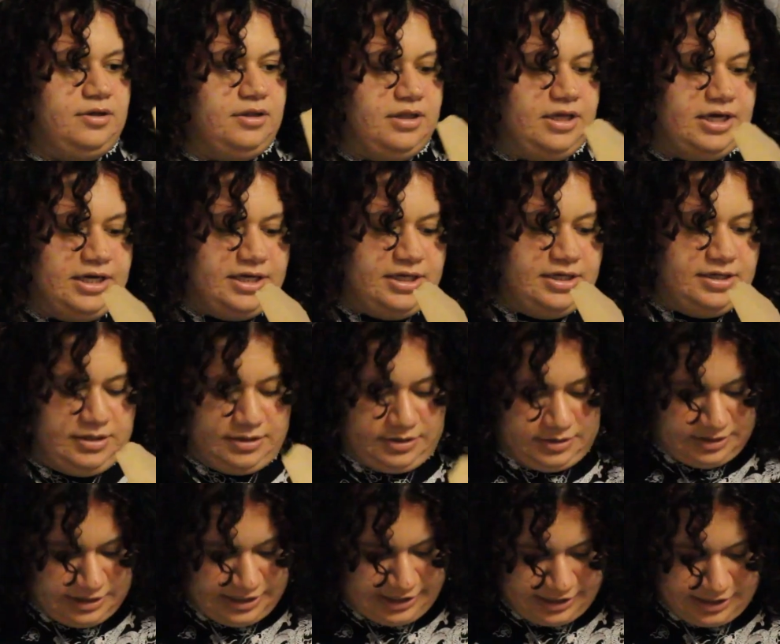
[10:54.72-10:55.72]
that
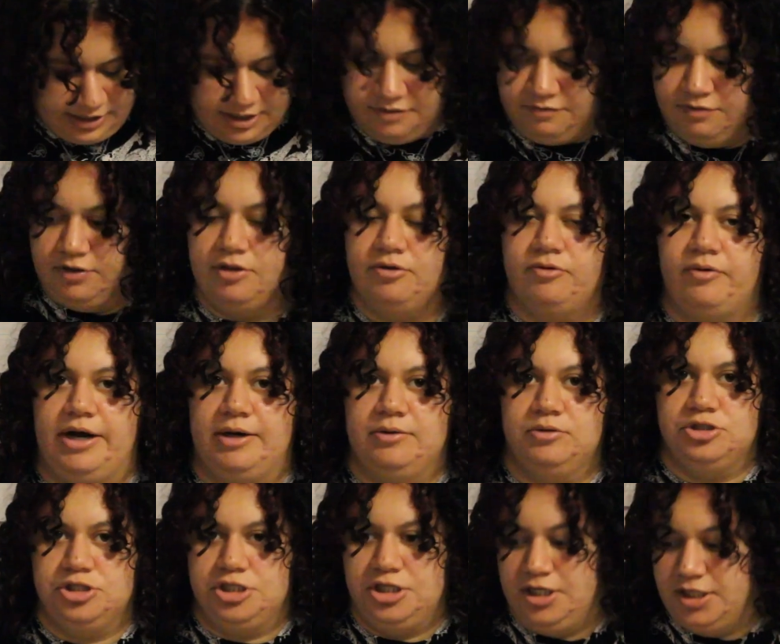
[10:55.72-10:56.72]
can give a little
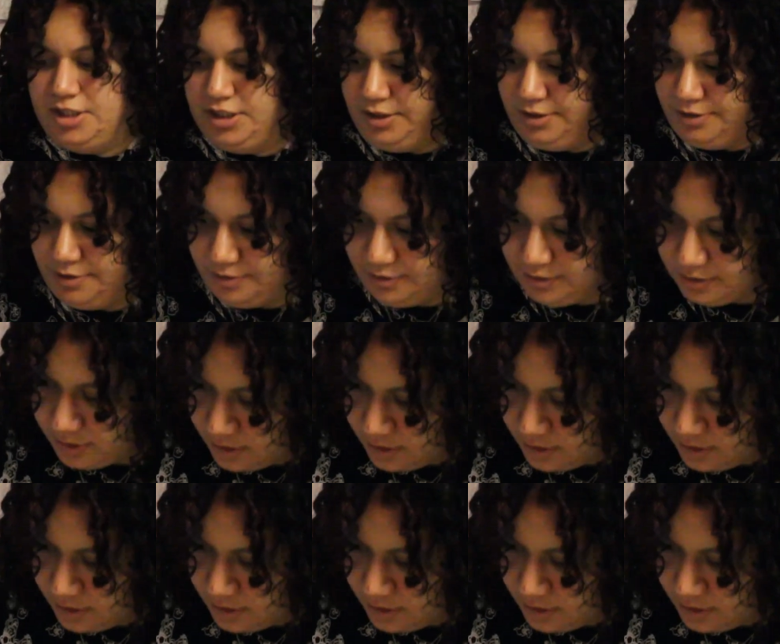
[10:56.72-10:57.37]
ouchie in here.